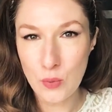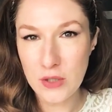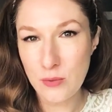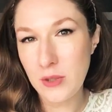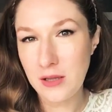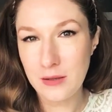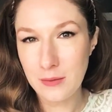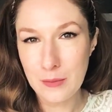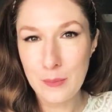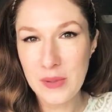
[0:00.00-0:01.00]
what will
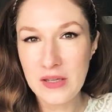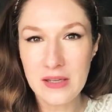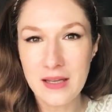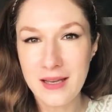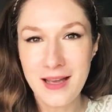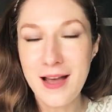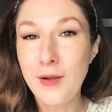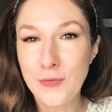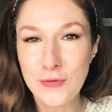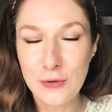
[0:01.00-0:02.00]
be
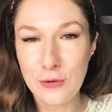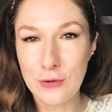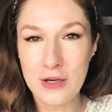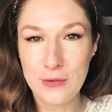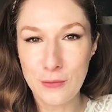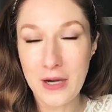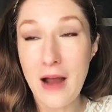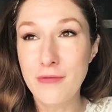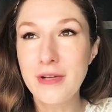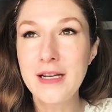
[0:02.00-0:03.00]
helpful, or what
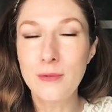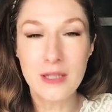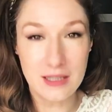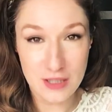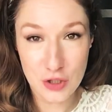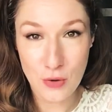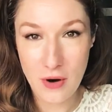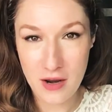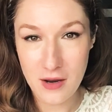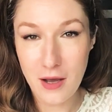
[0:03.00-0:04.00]
I really will
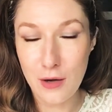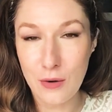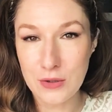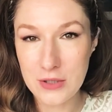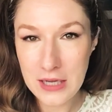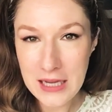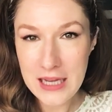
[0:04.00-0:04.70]
enjoy a lot,